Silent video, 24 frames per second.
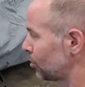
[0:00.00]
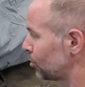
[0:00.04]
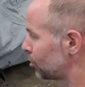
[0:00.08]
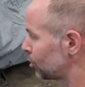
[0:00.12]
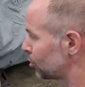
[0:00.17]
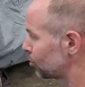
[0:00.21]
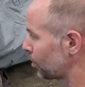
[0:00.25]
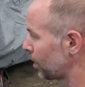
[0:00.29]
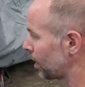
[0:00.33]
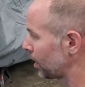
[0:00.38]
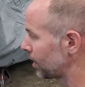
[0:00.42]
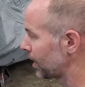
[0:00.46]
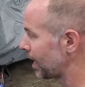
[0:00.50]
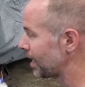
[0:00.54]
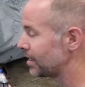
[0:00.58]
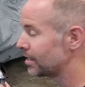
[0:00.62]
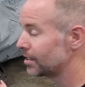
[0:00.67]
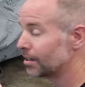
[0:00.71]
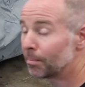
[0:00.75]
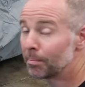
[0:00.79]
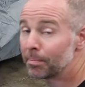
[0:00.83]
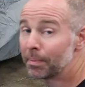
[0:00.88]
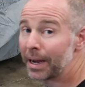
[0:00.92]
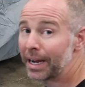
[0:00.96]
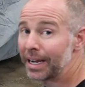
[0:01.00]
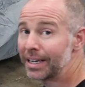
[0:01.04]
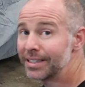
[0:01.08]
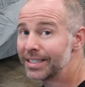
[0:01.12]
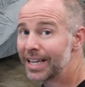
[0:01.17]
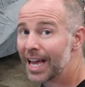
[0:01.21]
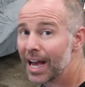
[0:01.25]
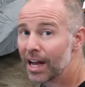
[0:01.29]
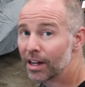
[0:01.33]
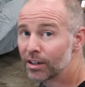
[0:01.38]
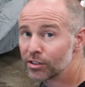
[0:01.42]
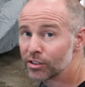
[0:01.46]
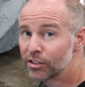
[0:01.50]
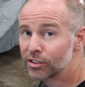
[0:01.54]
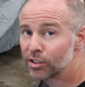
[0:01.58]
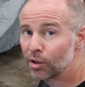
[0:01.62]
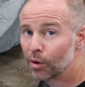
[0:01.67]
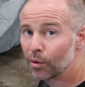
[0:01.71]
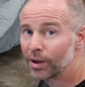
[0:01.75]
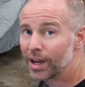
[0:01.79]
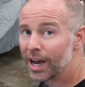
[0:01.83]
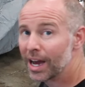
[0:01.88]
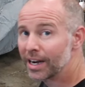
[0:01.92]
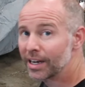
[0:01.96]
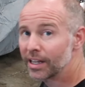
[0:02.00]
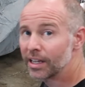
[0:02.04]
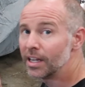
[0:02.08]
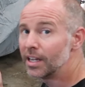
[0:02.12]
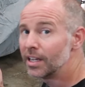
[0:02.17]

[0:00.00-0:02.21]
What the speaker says: we just want to lay some paint down just so it kind of